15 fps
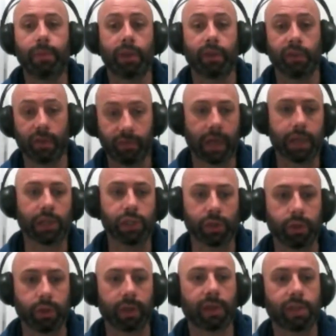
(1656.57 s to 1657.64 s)
because if Kate
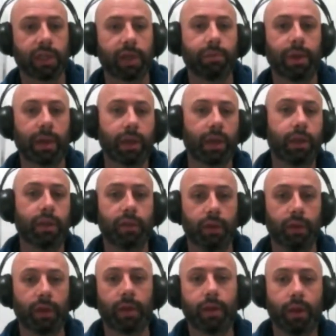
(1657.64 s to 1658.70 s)
Shaw does come back in, it's
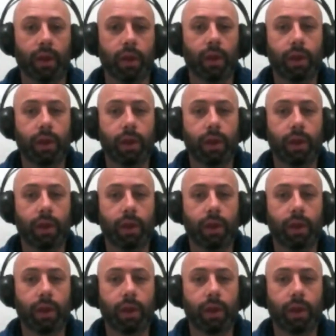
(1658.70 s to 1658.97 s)
going to